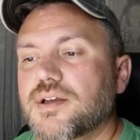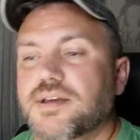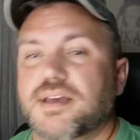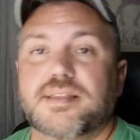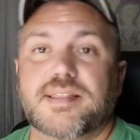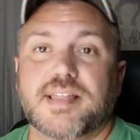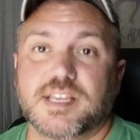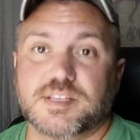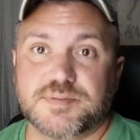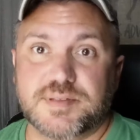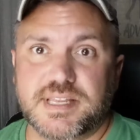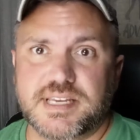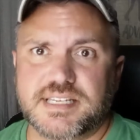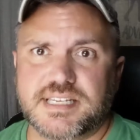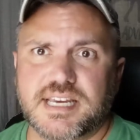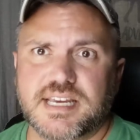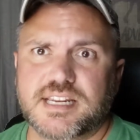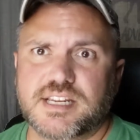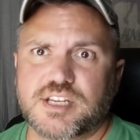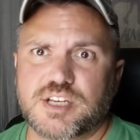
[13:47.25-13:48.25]
and that's what they
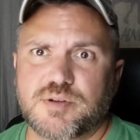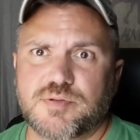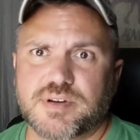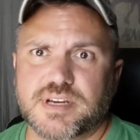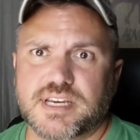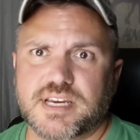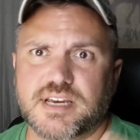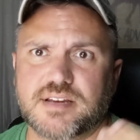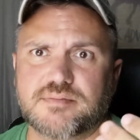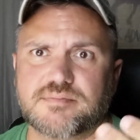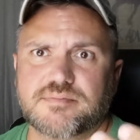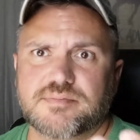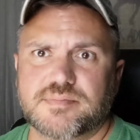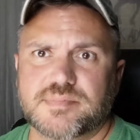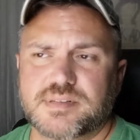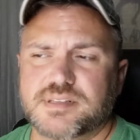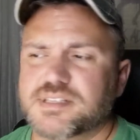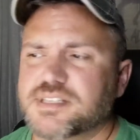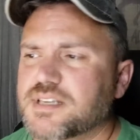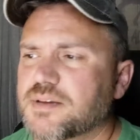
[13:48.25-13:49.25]
did. And you would get
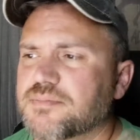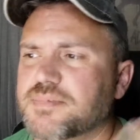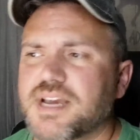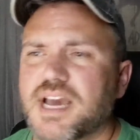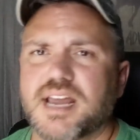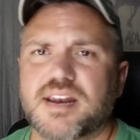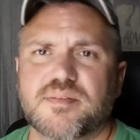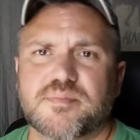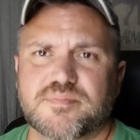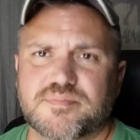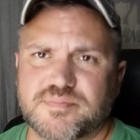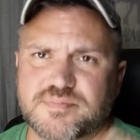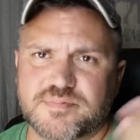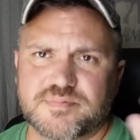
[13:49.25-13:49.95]
some kind of